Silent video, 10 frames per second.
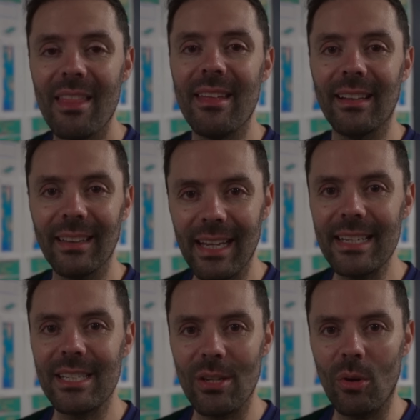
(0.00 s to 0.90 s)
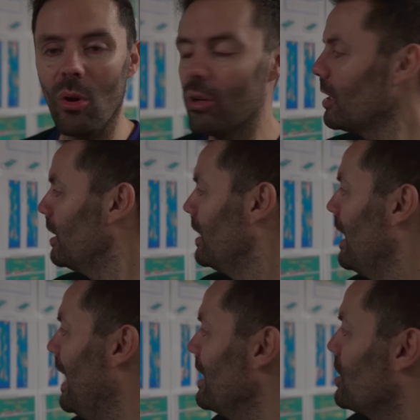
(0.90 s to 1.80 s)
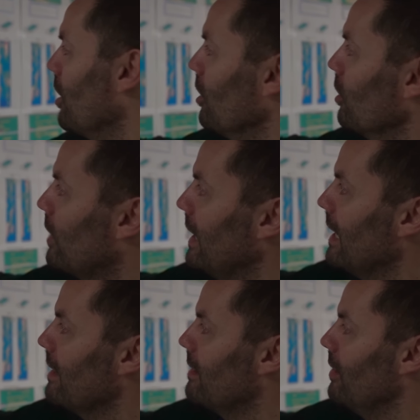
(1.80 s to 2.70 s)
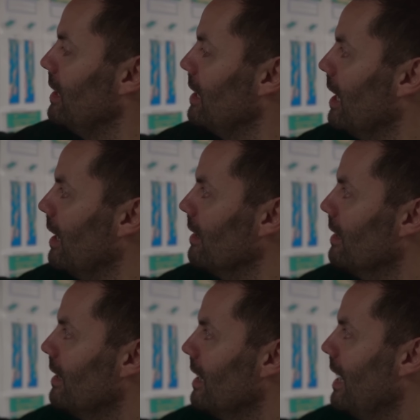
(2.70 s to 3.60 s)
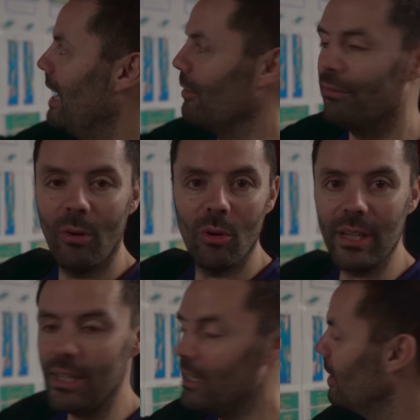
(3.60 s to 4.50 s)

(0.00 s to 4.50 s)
the less hook. And so looking at 39 and 40,